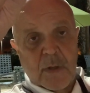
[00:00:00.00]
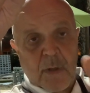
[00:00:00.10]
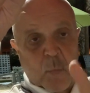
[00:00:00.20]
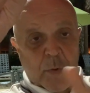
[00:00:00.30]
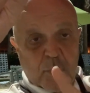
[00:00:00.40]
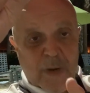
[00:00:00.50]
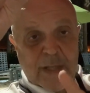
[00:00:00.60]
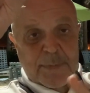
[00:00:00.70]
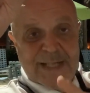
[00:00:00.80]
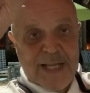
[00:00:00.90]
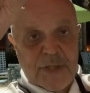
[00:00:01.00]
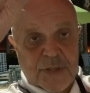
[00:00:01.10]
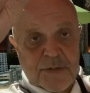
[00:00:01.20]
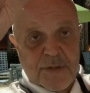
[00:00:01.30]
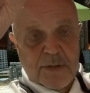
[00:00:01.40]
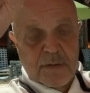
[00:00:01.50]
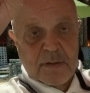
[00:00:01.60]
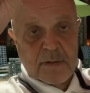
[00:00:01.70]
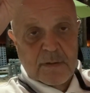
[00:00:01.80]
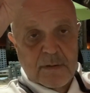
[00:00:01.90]
with recommendations
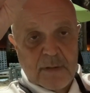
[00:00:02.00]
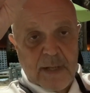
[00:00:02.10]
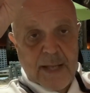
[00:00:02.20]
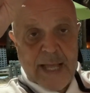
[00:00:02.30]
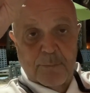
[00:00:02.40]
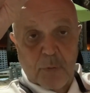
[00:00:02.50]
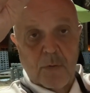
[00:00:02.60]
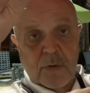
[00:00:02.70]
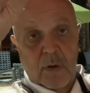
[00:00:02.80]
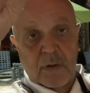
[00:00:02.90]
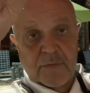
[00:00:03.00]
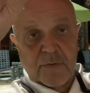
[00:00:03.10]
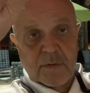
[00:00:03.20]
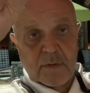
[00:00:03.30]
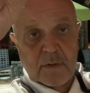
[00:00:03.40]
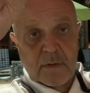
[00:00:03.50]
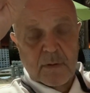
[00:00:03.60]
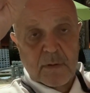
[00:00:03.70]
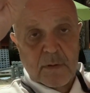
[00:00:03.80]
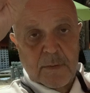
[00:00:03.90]
and protocols.
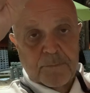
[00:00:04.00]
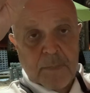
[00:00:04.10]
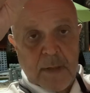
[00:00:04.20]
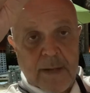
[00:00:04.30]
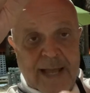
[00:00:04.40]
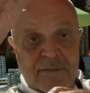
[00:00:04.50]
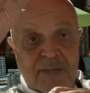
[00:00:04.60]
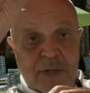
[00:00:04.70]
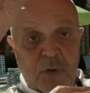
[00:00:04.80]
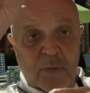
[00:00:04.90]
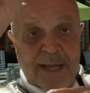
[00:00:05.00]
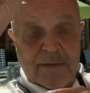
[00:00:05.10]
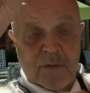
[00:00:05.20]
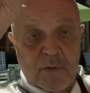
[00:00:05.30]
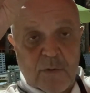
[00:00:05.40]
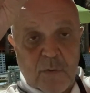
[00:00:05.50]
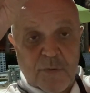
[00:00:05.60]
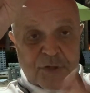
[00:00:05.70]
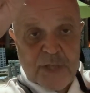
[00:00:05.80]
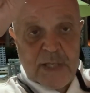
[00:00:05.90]
And then you get to
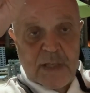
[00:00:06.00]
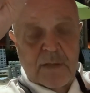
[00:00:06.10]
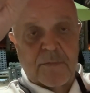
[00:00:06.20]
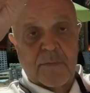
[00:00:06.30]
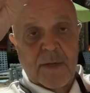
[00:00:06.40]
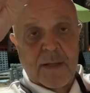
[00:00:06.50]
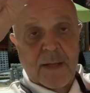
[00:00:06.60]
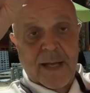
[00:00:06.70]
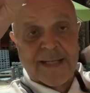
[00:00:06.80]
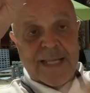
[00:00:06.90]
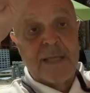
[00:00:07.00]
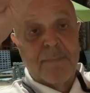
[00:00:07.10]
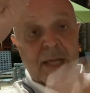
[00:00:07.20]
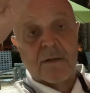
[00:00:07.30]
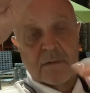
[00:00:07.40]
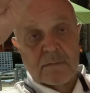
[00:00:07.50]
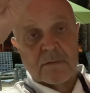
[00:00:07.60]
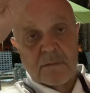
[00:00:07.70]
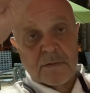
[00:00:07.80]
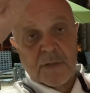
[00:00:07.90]
receive an email
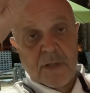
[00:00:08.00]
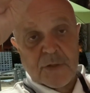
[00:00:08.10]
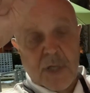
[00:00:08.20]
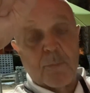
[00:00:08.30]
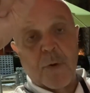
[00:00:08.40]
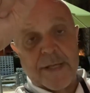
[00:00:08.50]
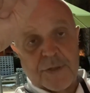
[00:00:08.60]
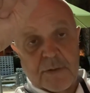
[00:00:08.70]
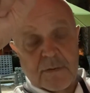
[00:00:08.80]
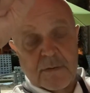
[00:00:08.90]
summarization,